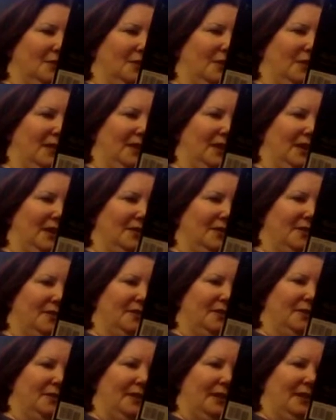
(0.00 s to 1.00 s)
We got her on
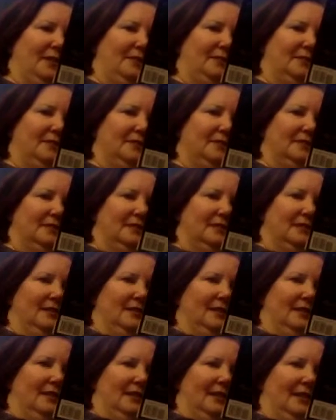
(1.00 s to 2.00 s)
the ground,
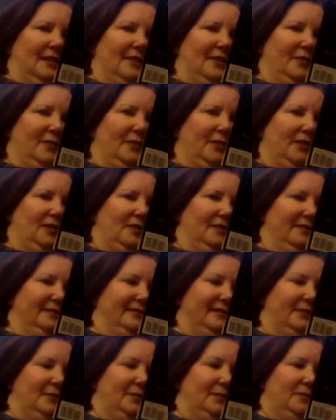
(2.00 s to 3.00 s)
and though we'd all
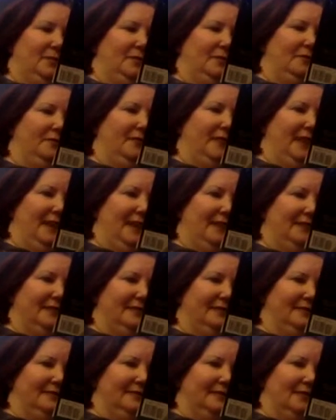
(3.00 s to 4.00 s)
said we'd move
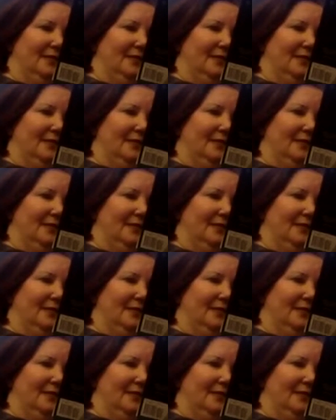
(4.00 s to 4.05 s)
fast,